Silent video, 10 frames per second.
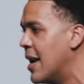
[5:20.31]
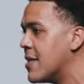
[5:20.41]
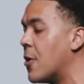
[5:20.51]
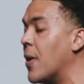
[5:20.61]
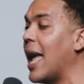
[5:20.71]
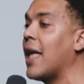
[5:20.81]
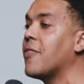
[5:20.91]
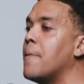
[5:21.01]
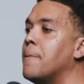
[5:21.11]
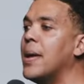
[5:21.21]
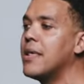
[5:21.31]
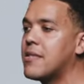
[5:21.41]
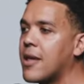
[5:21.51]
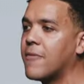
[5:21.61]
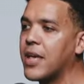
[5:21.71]
So, in the
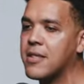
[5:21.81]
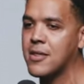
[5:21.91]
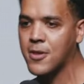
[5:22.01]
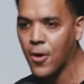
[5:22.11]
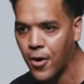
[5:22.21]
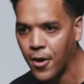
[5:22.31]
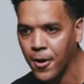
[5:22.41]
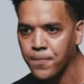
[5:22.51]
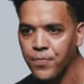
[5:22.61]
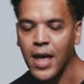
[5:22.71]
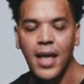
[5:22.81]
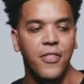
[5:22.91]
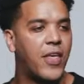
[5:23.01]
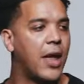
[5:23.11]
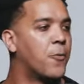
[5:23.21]
midst of this storm,
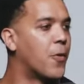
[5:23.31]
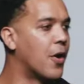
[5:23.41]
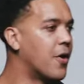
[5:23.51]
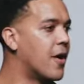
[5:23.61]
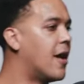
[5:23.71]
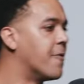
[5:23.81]
they were